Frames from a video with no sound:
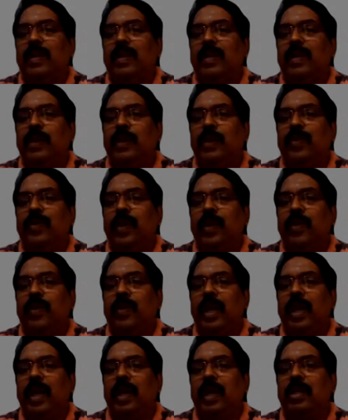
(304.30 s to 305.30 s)
input, if
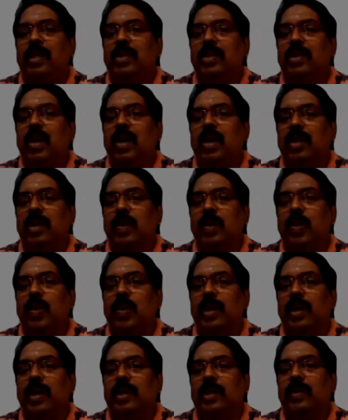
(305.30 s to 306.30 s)
your vehicle is on the
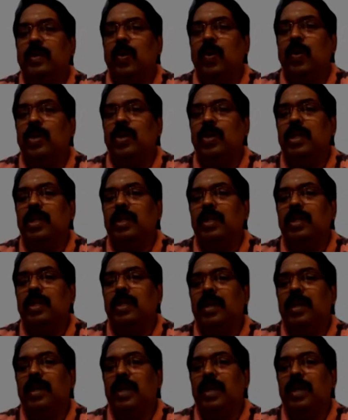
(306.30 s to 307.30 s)
road, it goes in
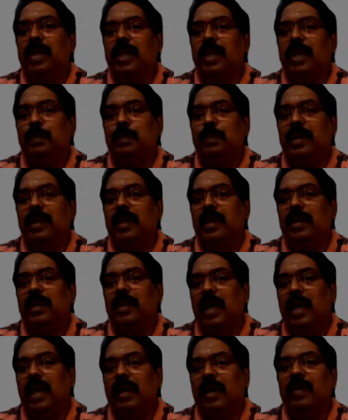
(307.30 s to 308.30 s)
the uh,
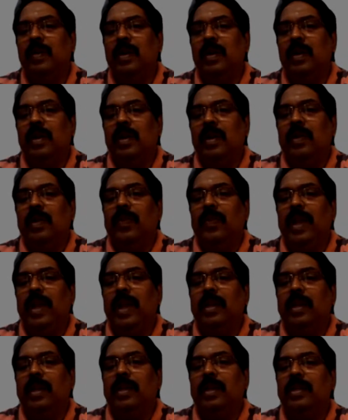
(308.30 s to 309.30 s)
expected curve,
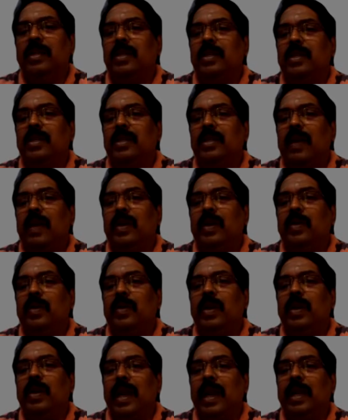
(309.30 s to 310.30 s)
then it is having
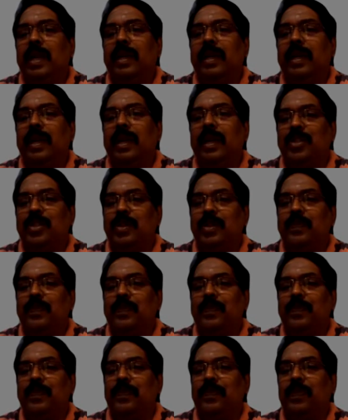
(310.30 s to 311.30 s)
good handling nature,
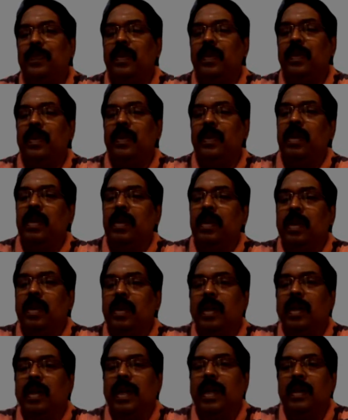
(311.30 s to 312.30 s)

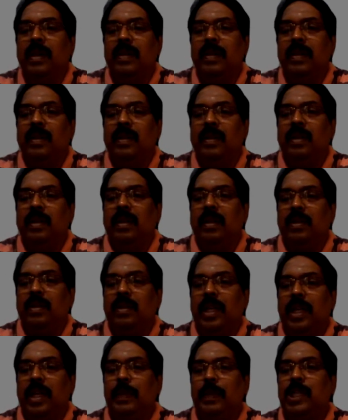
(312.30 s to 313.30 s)
right?
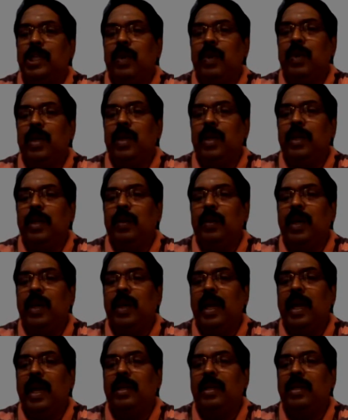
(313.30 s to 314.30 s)
So that means what you
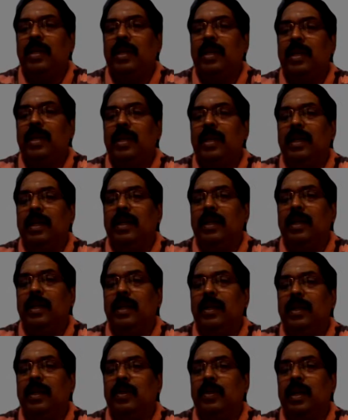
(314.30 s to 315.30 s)
look at uh, and
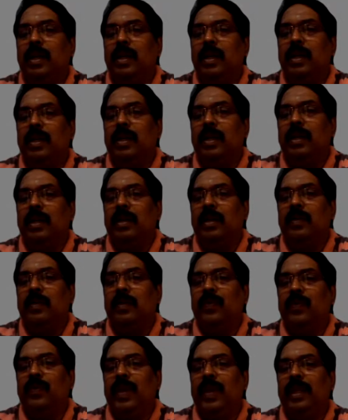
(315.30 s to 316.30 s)
you are
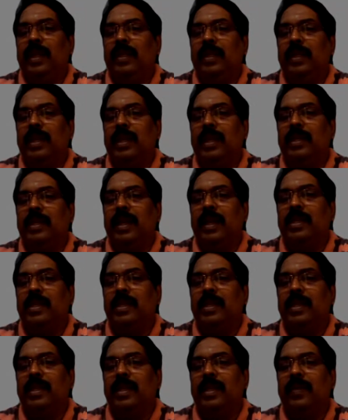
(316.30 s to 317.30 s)
uh, feeling that
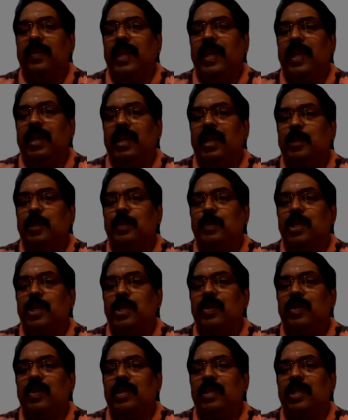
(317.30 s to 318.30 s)
yes, the vehicle
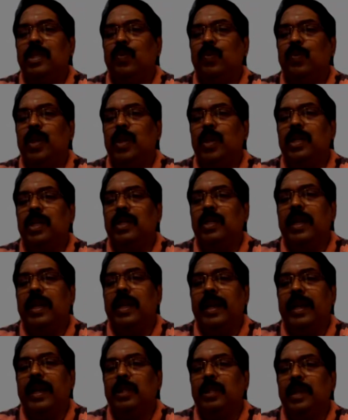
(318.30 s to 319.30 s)
responsiveness is what is
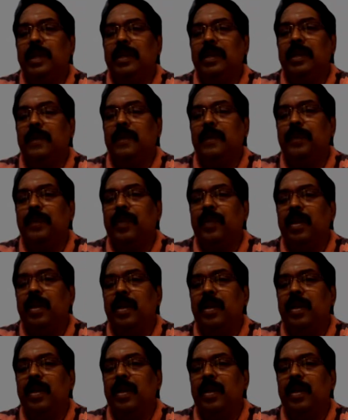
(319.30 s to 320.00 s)
that I expected.